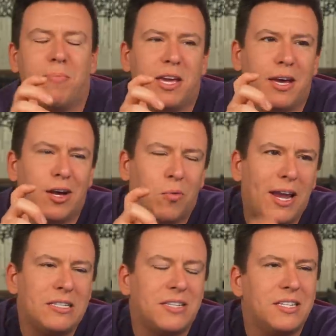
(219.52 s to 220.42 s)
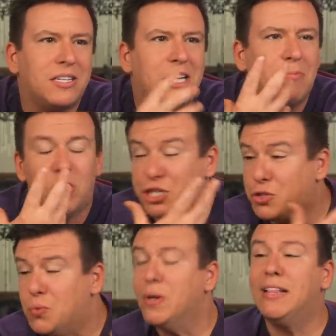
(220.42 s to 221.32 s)
it be racism or
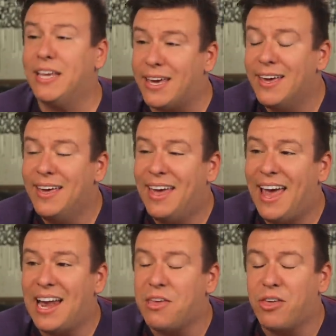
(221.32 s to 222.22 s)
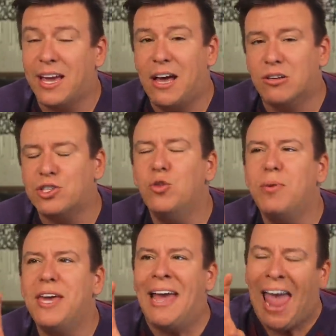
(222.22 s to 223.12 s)
just really anything else, you
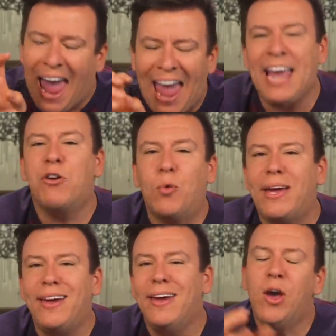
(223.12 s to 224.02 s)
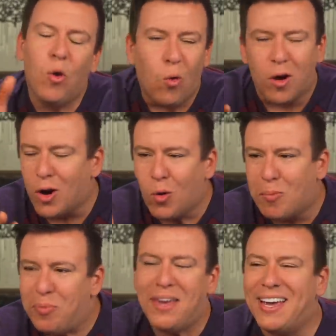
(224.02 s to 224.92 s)
being angry or
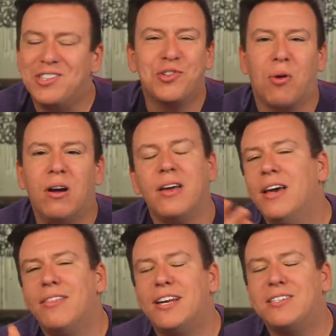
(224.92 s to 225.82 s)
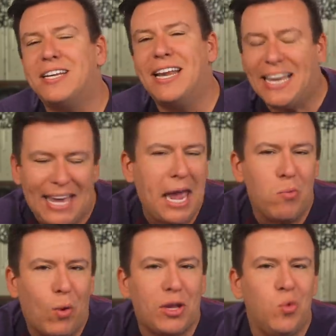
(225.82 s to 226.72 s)
being drunk, that doesn't negate
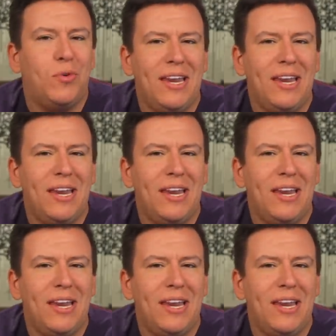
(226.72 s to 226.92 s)
what you